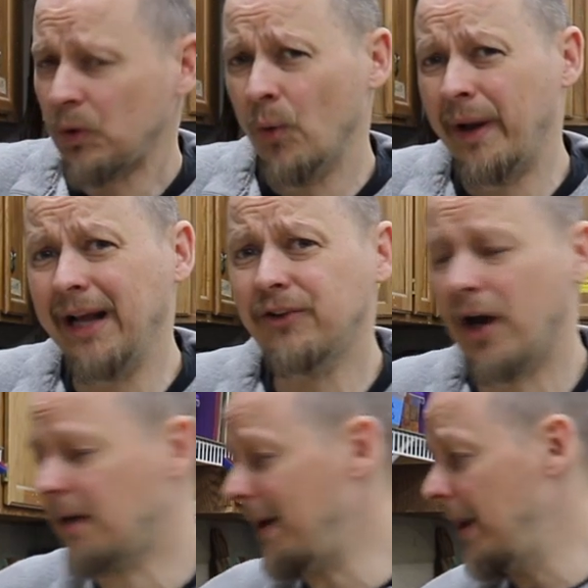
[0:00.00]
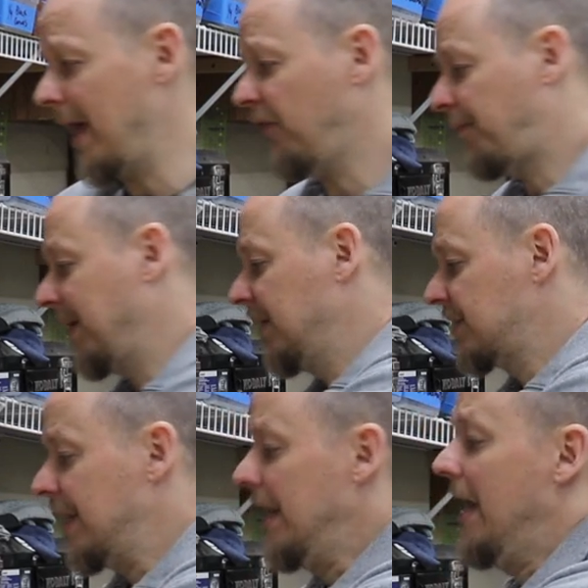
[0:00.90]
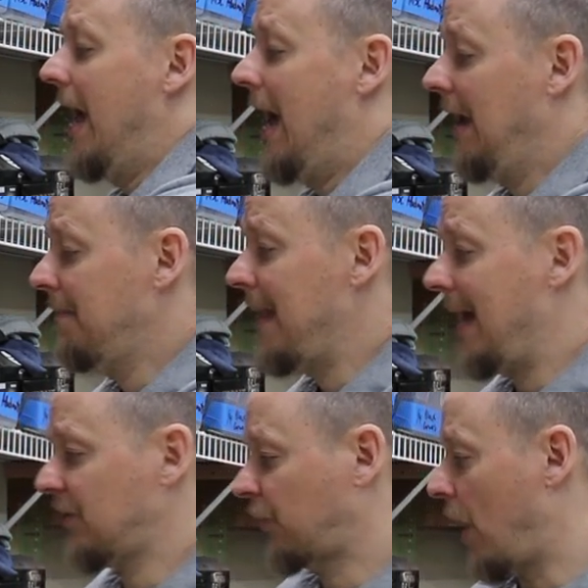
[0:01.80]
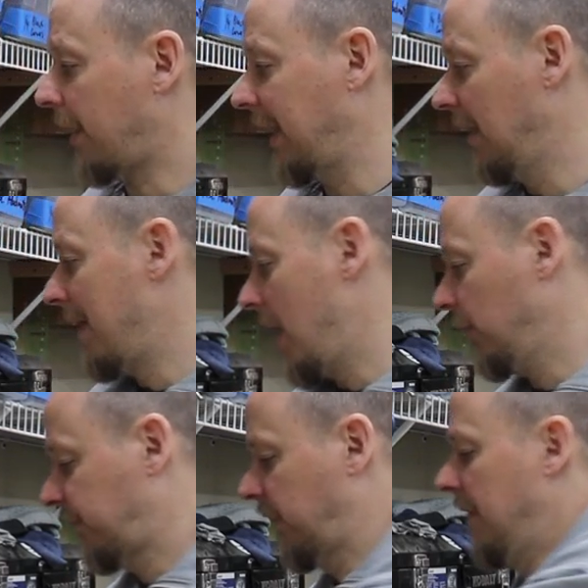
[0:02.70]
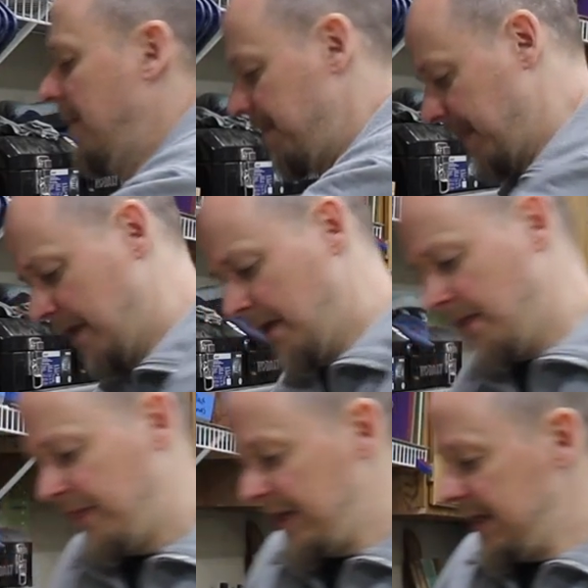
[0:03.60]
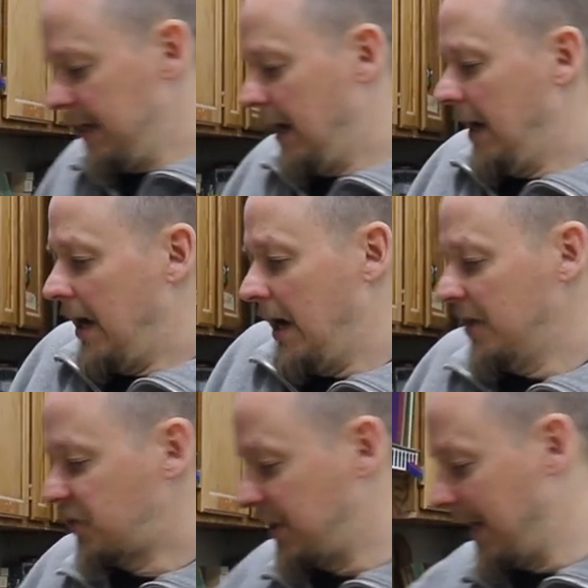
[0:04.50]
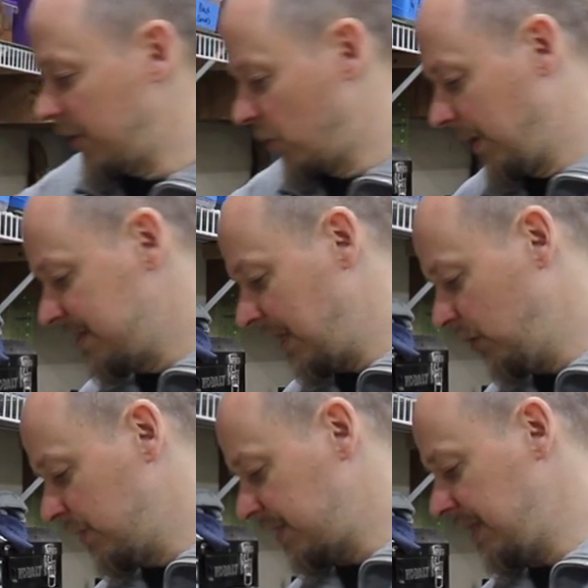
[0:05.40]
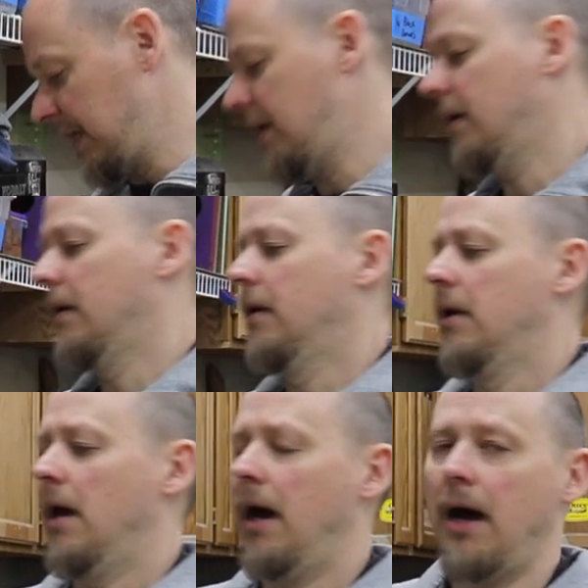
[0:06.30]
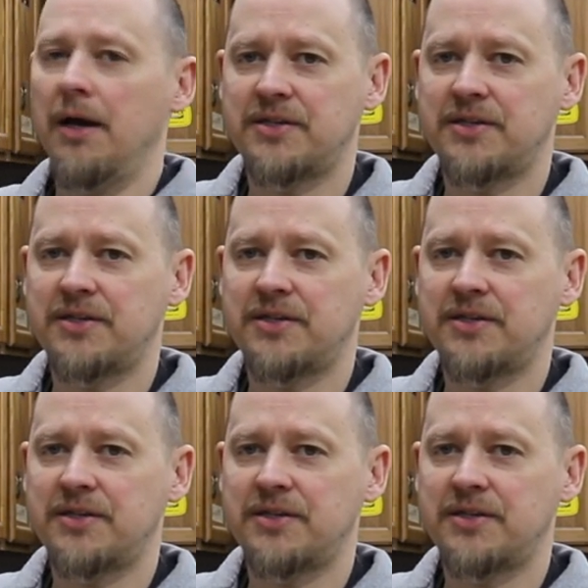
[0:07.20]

when I talk about knife pins I'm not talking about the uh, uh, standard ones that you see uh,